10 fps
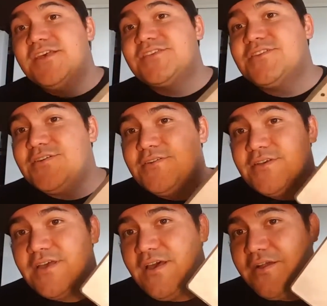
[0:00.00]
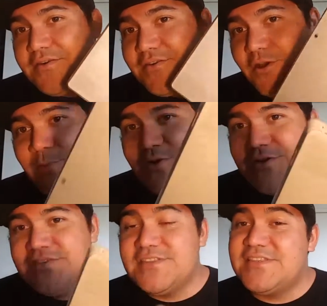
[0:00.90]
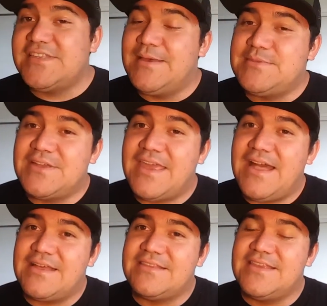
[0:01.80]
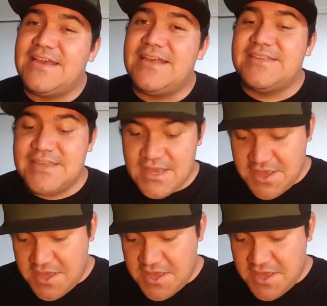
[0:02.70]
So no more using the Samsung Galaxy, guys.